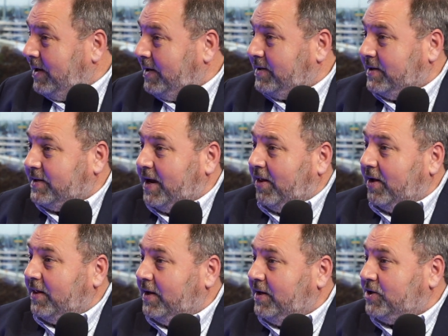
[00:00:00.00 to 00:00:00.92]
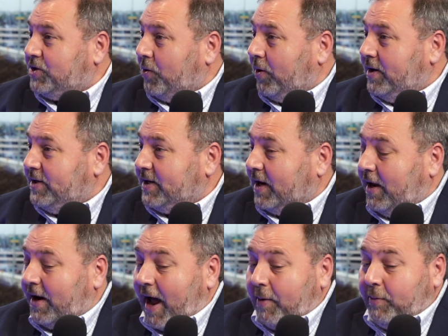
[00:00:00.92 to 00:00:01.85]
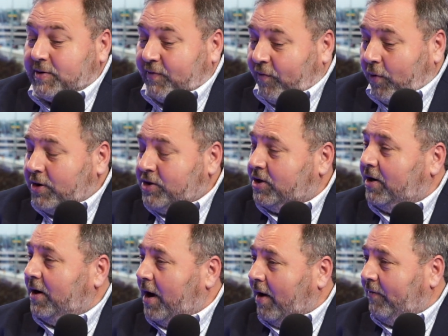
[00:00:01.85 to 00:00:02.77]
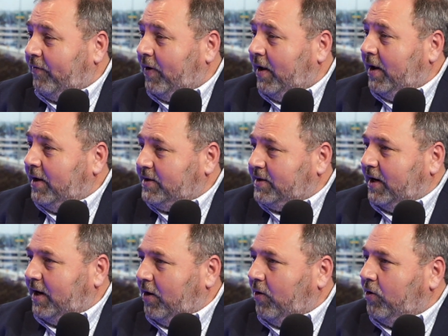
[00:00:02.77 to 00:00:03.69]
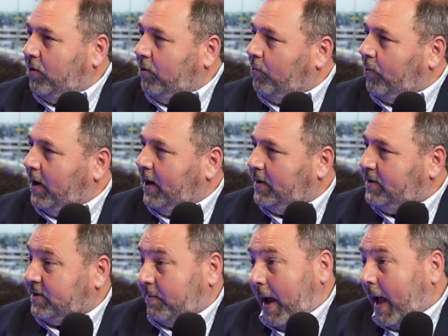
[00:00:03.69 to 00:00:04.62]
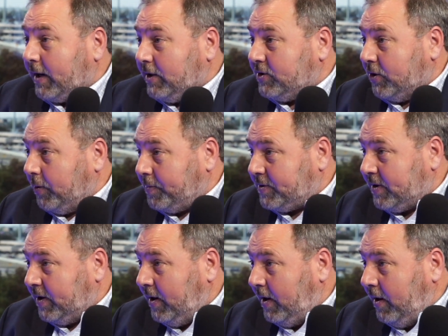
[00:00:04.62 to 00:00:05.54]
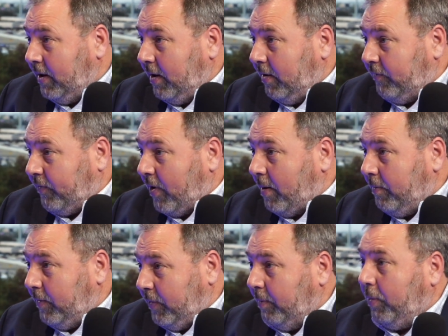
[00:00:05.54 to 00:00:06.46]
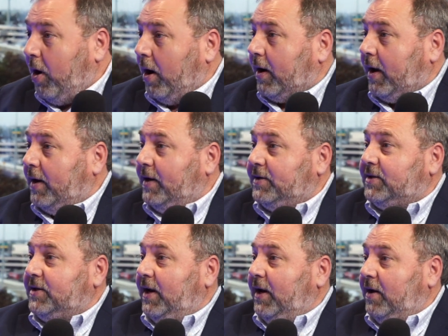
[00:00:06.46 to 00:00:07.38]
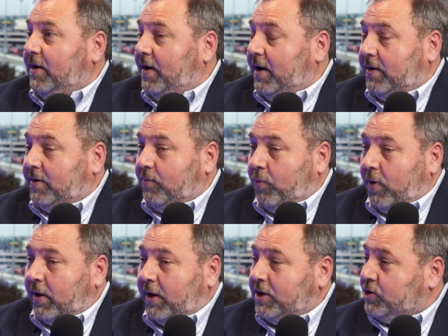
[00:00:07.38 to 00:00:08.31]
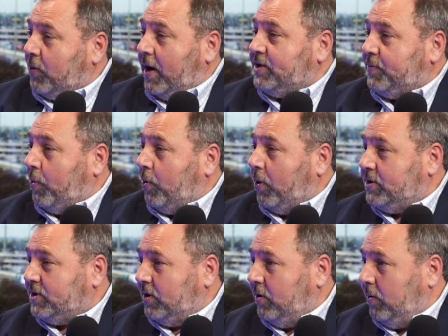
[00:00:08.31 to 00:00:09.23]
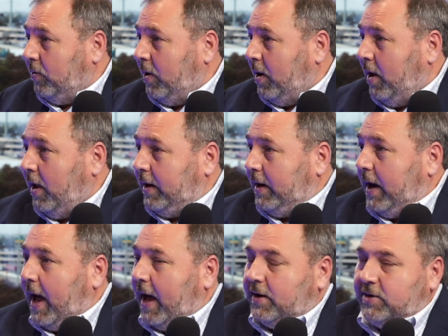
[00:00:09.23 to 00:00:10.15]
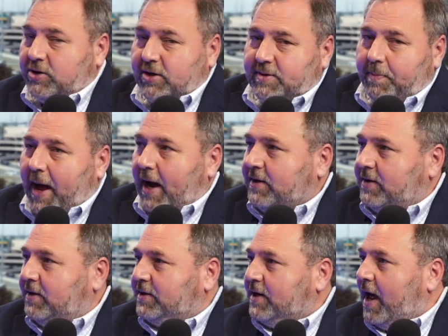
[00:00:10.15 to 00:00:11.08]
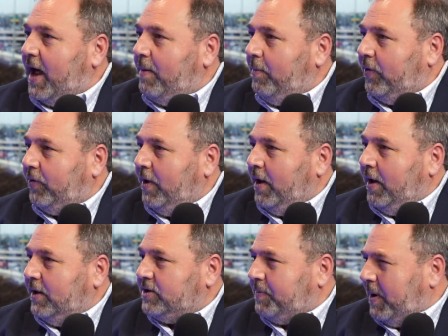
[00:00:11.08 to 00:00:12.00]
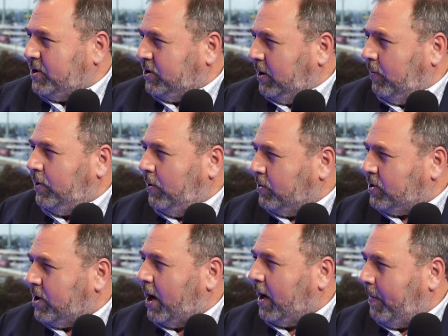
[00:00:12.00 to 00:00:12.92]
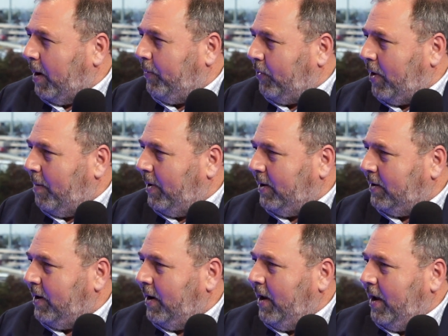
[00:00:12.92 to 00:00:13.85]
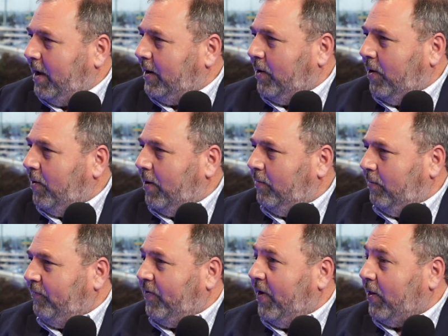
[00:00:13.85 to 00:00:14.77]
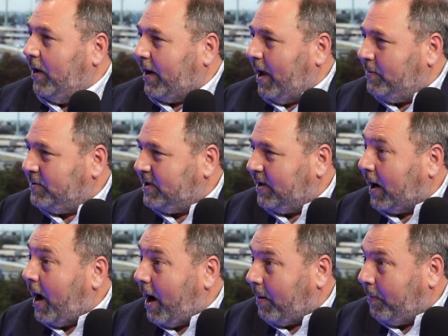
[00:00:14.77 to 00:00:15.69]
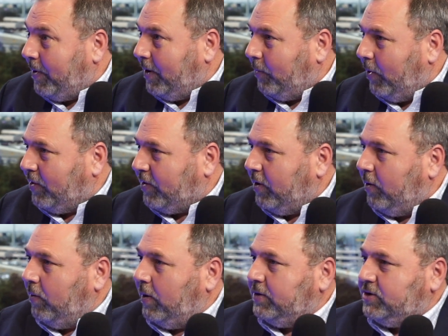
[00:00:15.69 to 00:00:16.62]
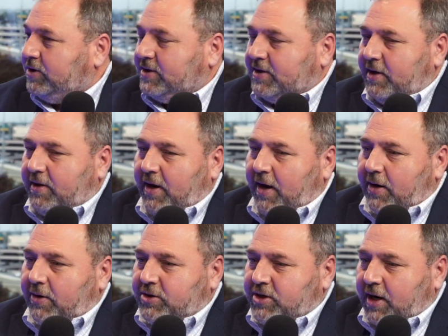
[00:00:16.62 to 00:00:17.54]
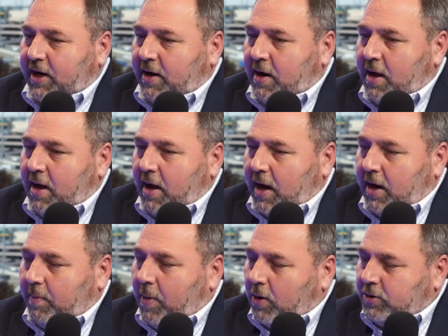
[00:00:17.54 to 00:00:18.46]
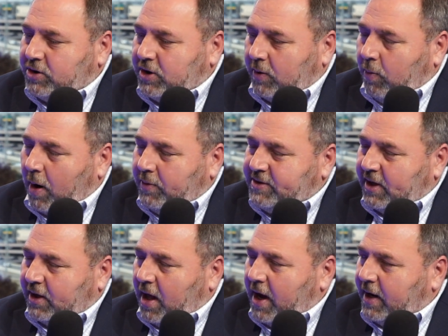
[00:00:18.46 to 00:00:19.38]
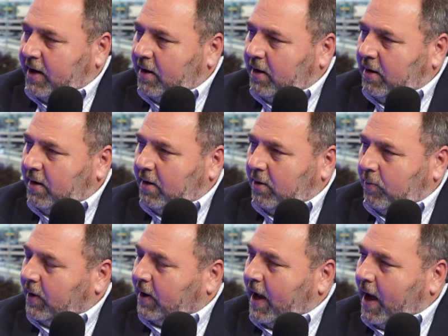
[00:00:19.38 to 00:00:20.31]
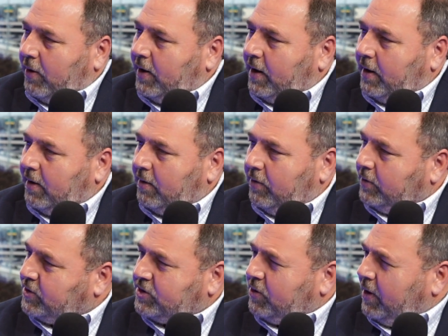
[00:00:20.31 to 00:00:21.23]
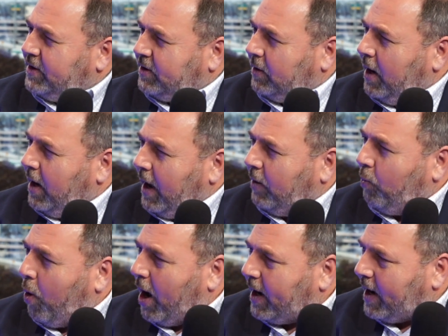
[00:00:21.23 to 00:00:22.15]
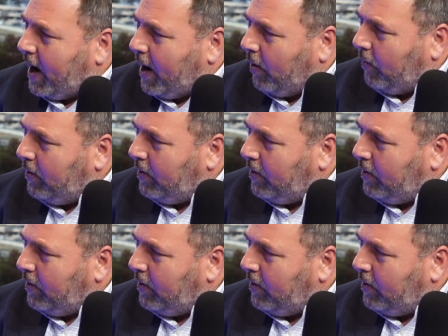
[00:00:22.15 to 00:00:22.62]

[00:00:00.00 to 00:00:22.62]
to telling these stories again. I was fortunate enough to hear you read some excerpts from the book, and it really transports you not just back to the time, but especially when you were talking about Bremen. It felt like I was in the cockpit with you, and just the energy and emotion. What was it like recounting those stories, and why now?